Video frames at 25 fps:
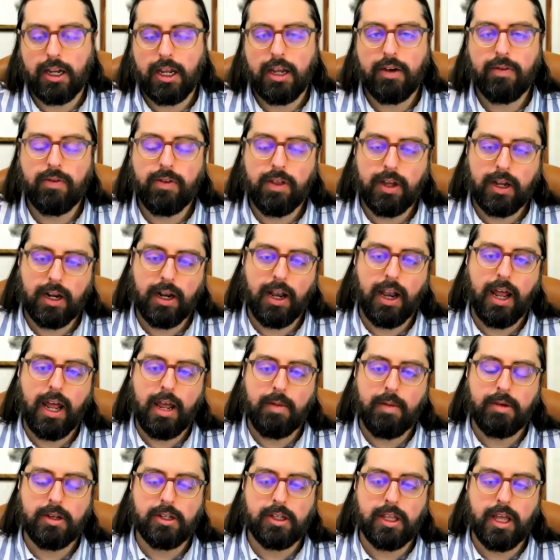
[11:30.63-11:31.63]
If the
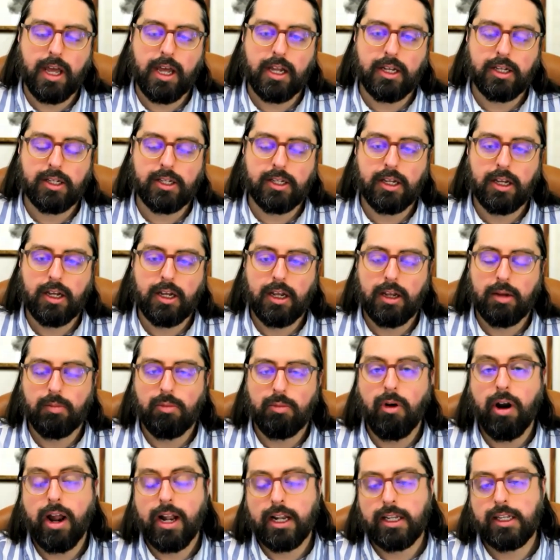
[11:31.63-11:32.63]
claim is that
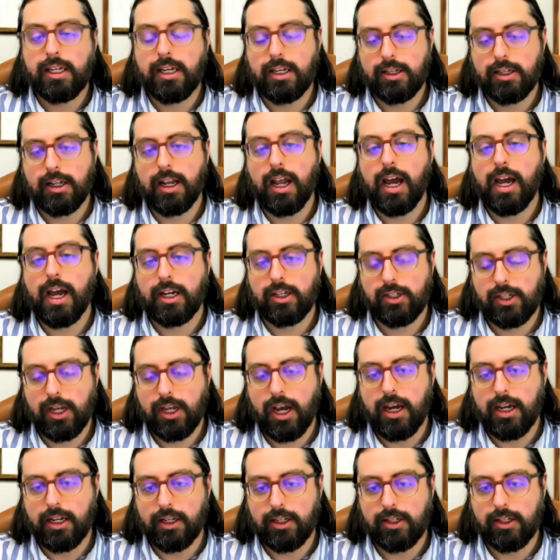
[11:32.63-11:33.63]
morality is like
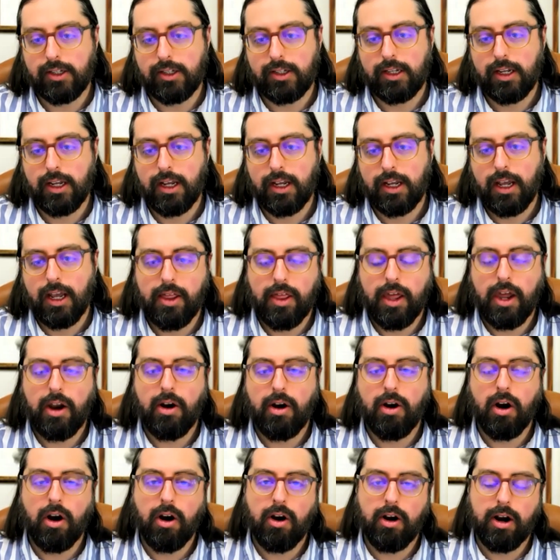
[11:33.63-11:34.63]
science,
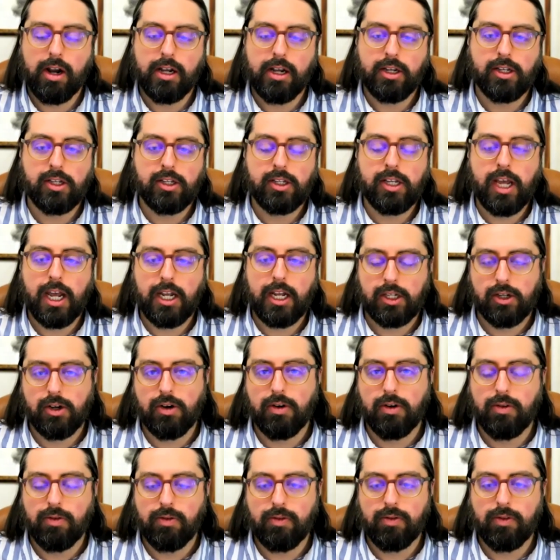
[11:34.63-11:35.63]
there are a set
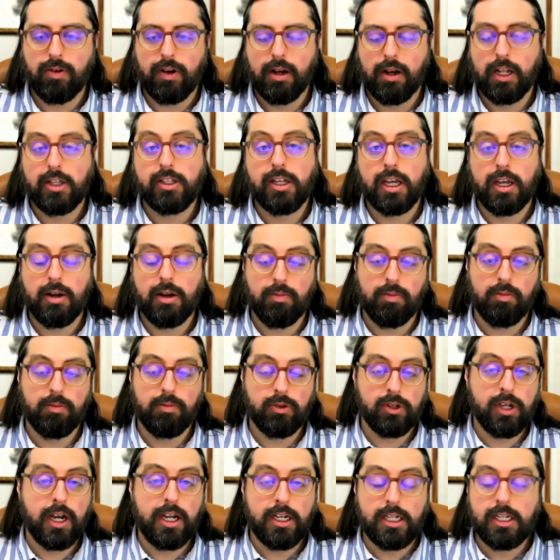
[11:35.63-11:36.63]
of, let's say,
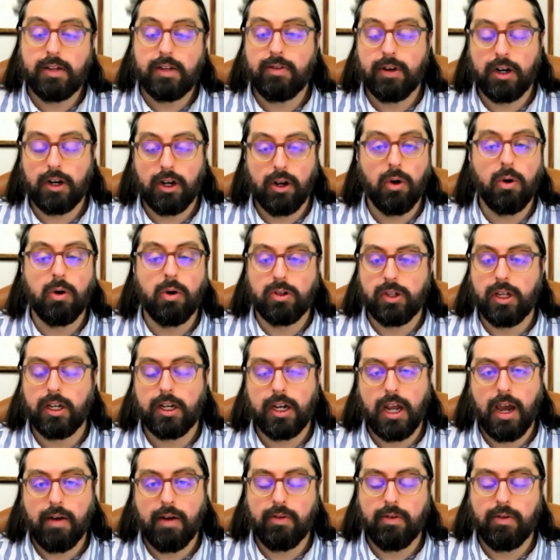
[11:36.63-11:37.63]
scientific laws that
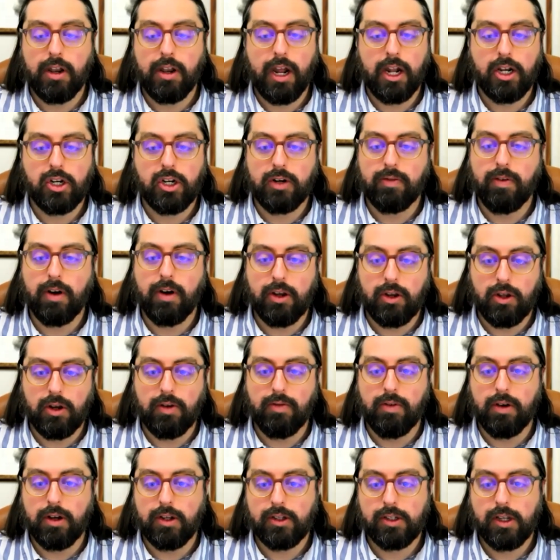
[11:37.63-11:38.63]
govern the nature of our
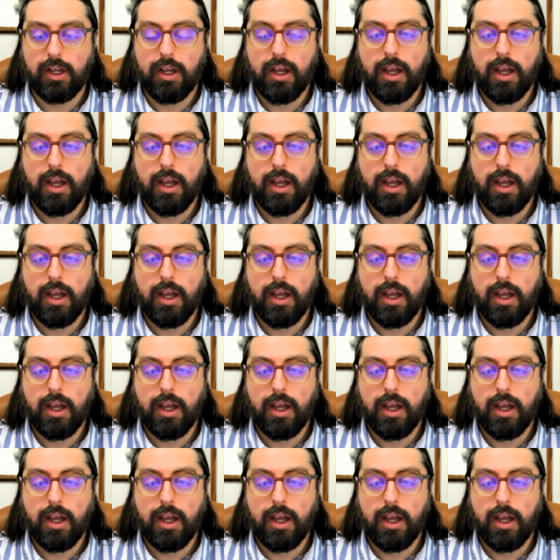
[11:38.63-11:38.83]
universe.